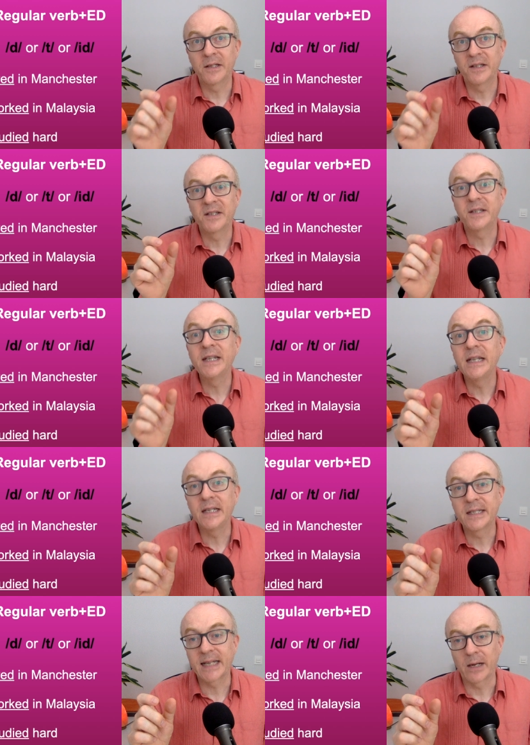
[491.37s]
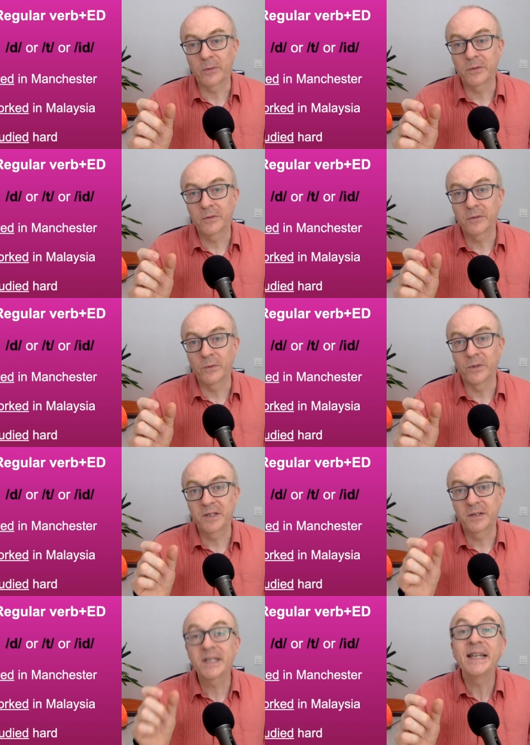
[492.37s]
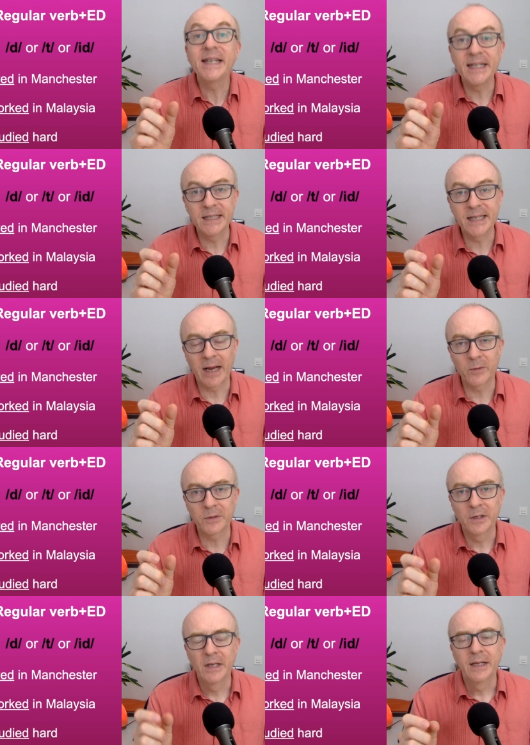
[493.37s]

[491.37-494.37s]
the D sound or a T sound,